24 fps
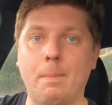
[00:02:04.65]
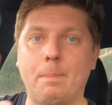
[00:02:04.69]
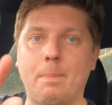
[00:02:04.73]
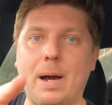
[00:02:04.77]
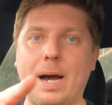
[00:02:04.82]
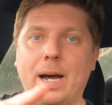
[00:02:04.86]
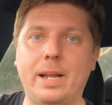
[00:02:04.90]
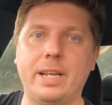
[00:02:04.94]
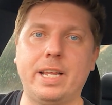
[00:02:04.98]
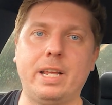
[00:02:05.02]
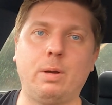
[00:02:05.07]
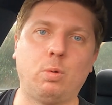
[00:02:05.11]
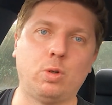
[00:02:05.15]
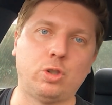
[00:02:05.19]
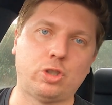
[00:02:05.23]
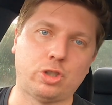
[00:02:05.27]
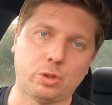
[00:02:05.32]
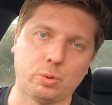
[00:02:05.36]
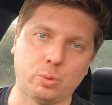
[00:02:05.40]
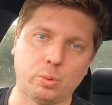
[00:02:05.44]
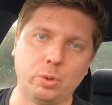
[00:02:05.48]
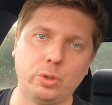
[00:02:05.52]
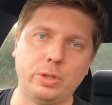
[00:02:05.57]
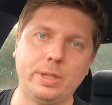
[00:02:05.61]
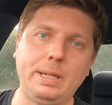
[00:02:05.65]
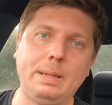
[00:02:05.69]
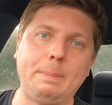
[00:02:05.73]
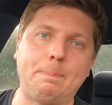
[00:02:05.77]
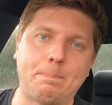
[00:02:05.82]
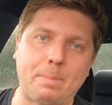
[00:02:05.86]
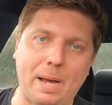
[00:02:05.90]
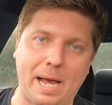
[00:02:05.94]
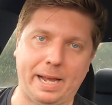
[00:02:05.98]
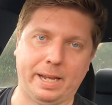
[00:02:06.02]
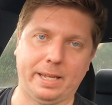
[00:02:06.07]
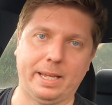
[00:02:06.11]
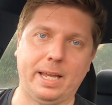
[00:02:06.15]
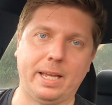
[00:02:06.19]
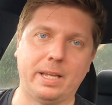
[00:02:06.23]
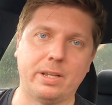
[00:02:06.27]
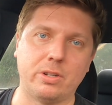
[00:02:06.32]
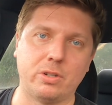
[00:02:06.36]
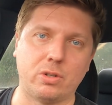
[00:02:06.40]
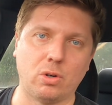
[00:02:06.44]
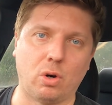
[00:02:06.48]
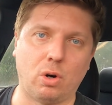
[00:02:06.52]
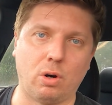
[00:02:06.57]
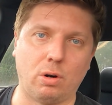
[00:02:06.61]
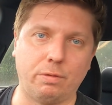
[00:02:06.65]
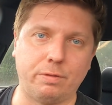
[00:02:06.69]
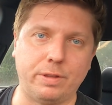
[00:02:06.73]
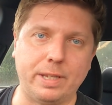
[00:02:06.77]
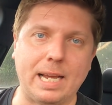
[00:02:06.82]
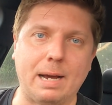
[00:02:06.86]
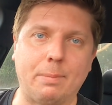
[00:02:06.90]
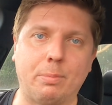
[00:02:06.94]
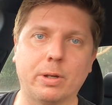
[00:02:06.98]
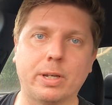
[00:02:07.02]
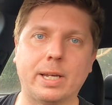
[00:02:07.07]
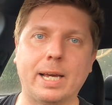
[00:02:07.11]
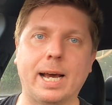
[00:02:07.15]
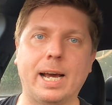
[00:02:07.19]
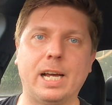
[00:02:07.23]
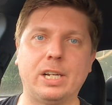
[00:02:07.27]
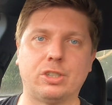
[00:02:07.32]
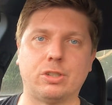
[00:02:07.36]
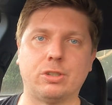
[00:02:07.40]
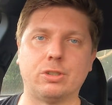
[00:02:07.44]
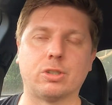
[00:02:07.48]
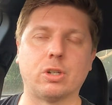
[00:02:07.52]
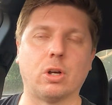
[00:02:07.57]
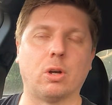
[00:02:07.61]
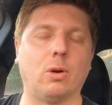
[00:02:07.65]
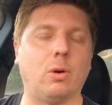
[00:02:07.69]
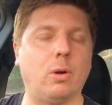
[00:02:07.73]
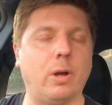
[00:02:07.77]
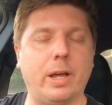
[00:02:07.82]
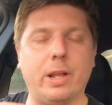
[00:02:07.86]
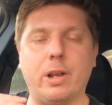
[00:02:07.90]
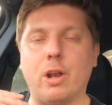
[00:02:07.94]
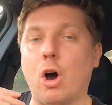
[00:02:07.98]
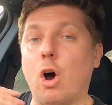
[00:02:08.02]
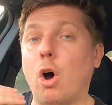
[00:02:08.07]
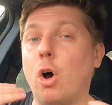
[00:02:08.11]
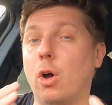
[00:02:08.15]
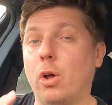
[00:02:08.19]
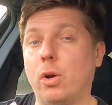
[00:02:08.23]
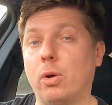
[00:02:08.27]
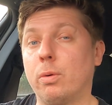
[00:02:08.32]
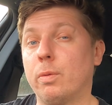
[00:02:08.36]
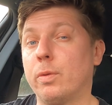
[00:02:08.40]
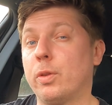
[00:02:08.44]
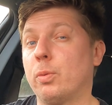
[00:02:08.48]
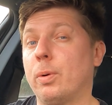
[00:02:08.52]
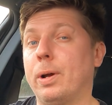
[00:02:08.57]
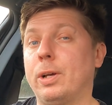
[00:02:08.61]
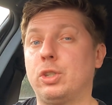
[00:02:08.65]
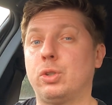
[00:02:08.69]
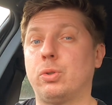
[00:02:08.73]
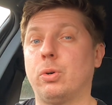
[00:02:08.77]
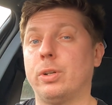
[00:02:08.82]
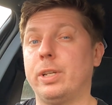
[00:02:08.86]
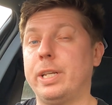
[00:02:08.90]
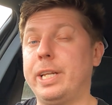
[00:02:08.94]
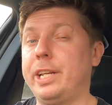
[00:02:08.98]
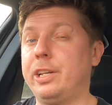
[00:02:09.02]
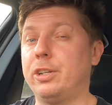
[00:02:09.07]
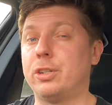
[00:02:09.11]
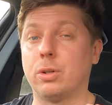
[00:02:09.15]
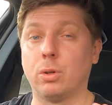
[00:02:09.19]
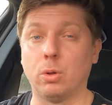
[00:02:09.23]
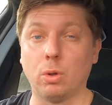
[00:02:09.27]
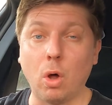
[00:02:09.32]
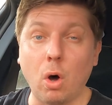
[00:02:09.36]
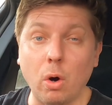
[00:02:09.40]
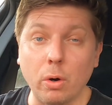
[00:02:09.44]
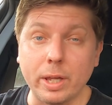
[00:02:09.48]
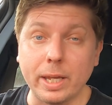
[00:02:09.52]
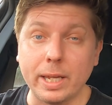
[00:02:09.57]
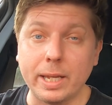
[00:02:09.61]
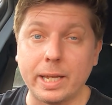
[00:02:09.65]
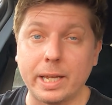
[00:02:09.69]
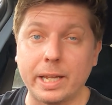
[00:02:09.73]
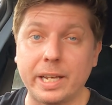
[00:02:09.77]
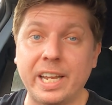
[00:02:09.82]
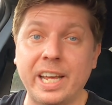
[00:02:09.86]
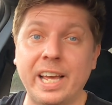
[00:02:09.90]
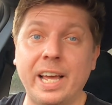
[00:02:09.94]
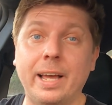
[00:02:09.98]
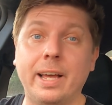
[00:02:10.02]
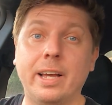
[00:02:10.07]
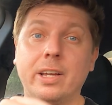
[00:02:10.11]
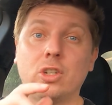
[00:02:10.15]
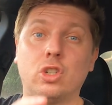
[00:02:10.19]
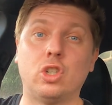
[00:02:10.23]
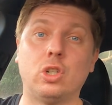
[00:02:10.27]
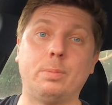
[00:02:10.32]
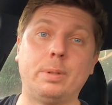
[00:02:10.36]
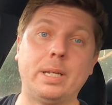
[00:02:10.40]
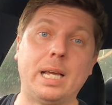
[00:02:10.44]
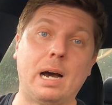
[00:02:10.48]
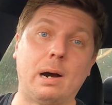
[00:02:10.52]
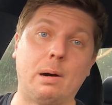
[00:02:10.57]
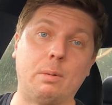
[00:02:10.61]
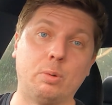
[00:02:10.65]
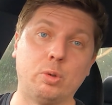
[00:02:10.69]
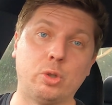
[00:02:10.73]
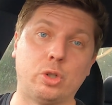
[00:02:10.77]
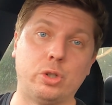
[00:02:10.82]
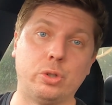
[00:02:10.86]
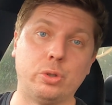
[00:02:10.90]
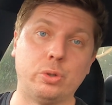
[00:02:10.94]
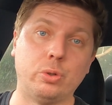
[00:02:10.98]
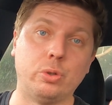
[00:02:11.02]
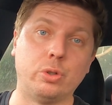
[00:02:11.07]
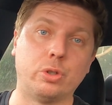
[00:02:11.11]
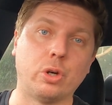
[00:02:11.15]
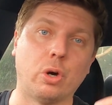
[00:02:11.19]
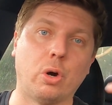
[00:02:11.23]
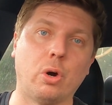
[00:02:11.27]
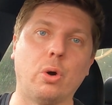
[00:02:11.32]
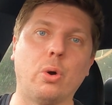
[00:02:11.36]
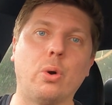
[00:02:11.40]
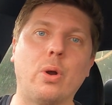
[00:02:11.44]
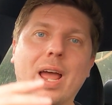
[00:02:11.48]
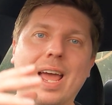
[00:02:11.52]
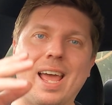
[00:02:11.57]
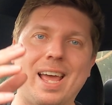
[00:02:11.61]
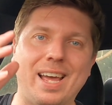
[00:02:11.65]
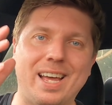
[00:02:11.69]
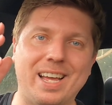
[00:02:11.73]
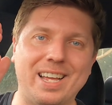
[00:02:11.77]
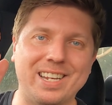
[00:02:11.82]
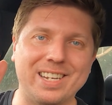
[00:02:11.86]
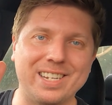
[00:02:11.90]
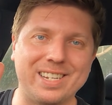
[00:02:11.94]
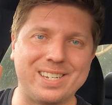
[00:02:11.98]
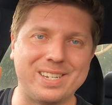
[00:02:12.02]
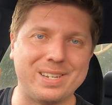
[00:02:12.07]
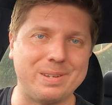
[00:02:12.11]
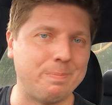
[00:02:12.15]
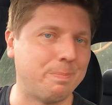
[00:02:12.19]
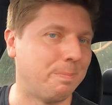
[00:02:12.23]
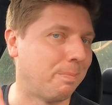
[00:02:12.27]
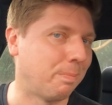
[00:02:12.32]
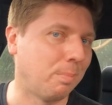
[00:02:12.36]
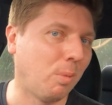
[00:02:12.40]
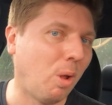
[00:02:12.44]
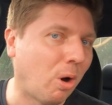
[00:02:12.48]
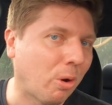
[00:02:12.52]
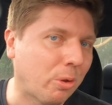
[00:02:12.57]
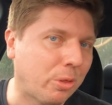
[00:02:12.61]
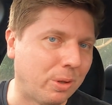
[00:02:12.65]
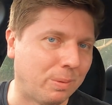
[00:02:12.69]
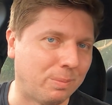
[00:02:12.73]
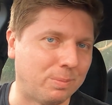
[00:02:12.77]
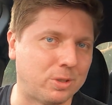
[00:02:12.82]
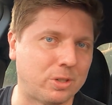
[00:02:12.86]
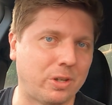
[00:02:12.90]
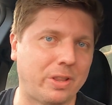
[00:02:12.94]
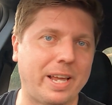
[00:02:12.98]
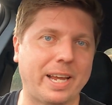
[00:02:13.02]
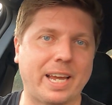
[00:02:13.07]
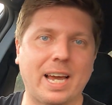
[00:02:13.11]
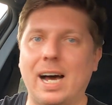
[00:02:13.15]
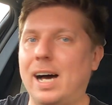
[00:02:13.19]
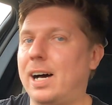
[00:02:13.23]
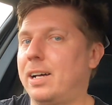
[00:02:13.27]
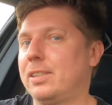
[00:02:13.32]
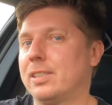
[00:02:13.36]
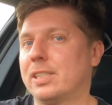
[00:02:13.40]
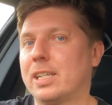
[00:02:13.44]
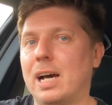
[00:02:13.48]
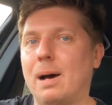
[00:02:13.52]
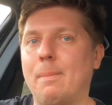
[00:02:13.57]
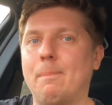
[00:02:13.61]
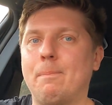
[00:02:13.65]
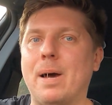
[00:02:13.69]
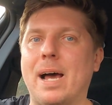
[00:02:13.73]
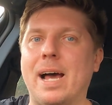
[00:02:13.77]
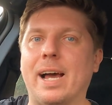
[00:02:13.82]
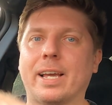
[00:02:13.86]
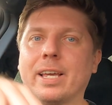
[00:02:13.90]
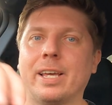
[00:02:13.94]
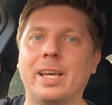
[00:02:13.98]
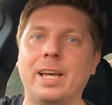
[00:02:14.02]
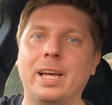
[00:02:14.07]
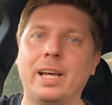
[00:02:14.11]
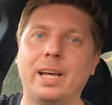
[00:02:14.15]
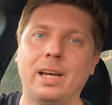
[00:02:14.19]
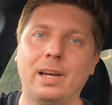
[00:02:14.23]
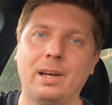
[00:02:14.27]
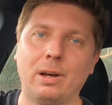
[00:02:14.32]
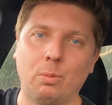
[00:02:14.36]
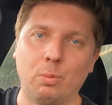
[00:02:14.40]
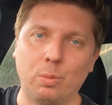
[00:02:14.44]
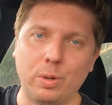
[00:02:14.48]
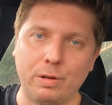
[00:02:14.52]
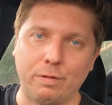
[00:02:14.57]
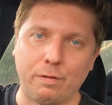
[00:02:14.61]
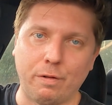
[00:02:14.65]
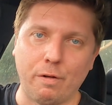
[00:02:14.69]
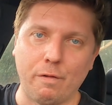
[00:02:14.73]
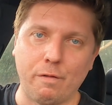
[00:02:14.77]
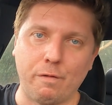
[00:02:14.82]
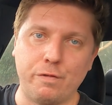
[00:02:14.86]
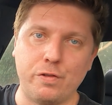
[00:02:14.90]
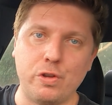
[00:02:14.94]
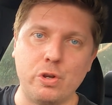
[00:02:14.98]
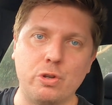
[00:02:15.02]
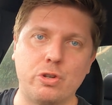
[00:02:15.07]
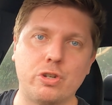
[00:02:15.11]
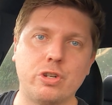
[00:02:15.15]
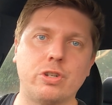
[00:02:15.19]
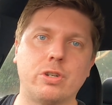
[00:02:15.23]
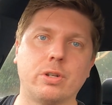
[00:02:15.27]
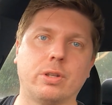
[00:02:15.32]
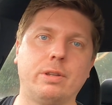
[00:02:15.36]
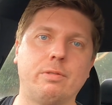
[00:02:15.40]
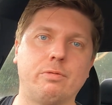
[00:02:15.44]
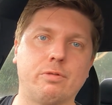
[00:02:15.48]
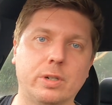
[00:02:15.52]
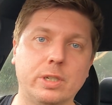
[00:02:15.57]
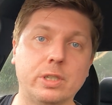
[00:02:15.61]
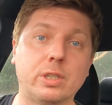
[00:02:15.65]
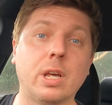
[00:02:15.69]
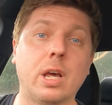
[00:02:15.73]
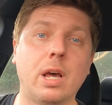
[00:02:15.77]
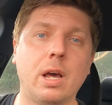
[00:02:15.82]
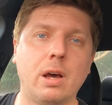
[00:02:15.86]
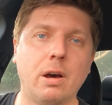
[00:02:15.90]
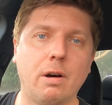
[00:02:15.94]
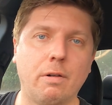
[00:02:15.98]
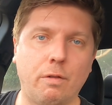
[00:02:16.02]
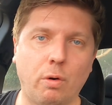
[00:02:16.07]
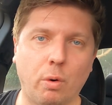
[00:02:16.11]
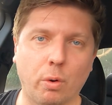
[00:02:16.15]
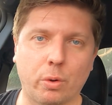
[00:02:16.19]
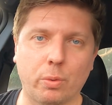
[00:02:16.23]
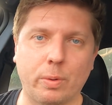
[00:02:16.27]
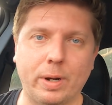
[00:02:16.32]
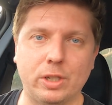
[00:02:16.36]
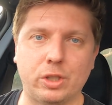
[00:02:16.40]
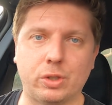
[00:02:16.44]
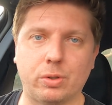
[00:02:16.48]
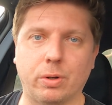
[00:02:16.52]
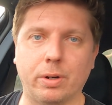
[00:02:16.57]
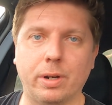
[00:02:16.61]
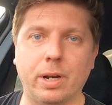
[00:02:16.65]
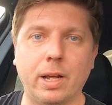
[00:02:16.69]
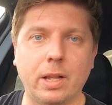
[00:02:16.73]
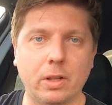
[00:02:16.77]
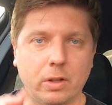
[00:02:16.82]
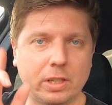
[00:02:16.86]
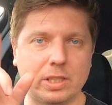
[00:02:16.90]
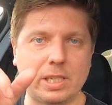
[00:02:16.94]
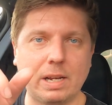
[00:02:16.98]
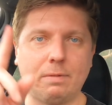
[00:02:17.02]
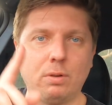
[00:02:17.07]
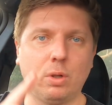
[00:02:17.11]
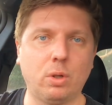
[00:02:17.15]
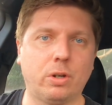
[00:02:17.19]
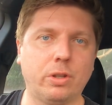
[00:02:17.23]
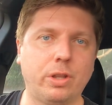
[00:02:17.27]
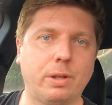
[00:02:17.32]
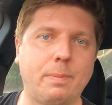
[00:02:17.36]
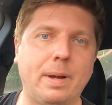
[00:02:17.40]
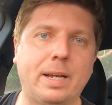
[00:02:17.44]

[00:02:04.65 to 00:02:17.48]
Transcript: But it was through the back end of the application. So an owner of the restaurant needed to log in to be able to go and block them so they can't come back with future deliveries for the restaurant. Let's have a look at the